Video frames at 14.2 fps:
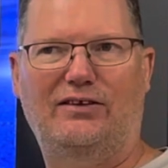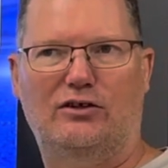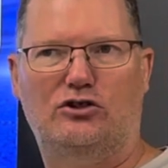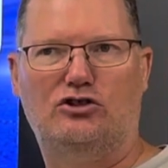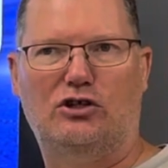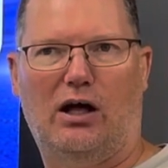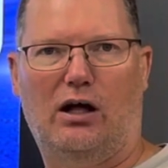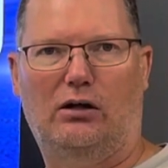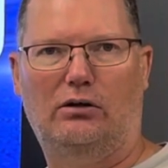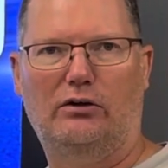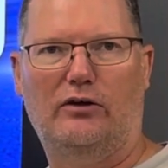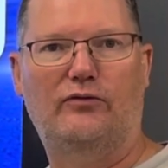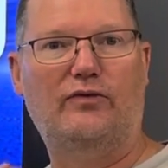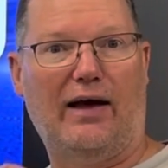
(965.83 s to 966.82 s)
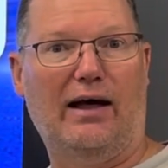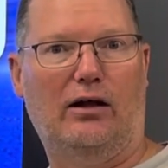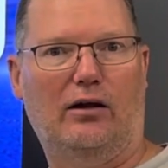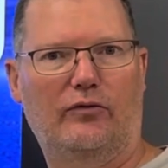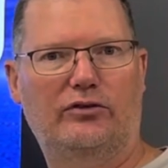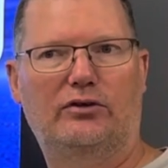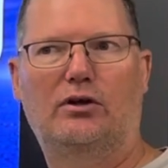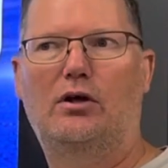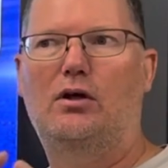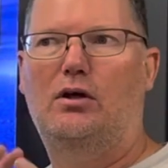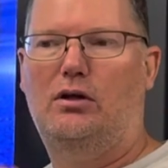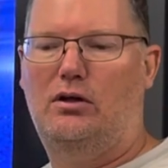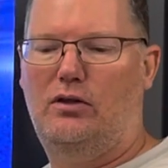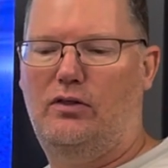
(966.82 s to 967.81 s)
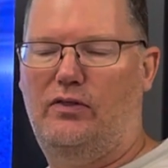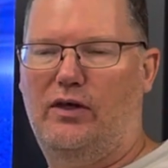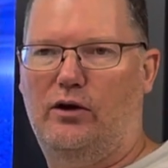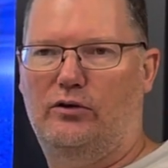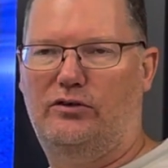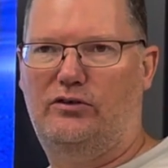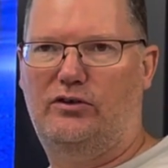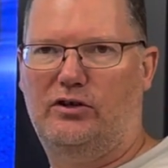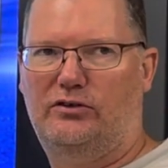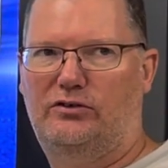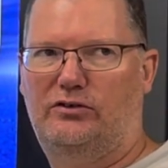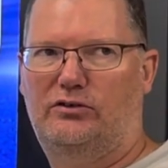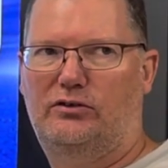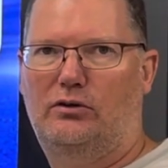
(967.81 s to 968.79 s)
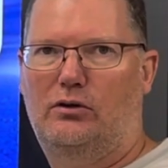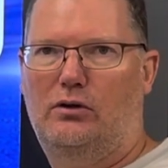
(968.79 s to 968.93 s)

the shell, the valves, there's this